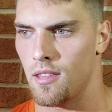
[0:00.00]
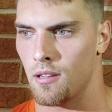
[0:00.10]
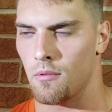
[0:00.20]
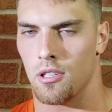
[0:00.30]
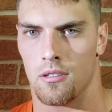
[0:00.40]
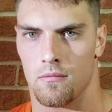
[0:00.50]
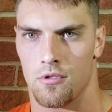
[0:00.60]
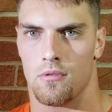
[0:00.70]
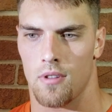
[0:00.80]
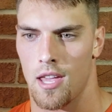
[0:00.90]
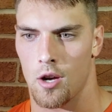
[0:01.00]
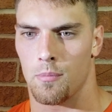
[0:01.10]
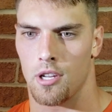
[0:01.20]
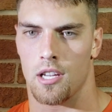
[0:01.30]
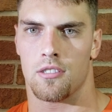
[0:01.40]
think it really
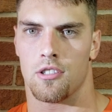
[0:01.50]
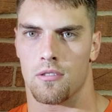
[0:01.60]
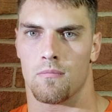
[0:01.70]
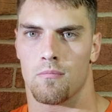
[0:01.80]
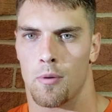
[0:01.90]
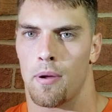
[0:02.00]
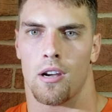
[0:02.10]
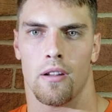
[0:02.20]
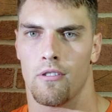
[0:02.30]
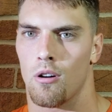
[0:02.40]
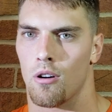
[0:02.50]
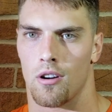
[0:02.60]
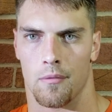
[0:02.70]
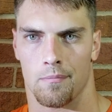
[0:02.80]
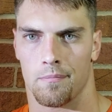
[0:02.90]
helped us just prepare even harder.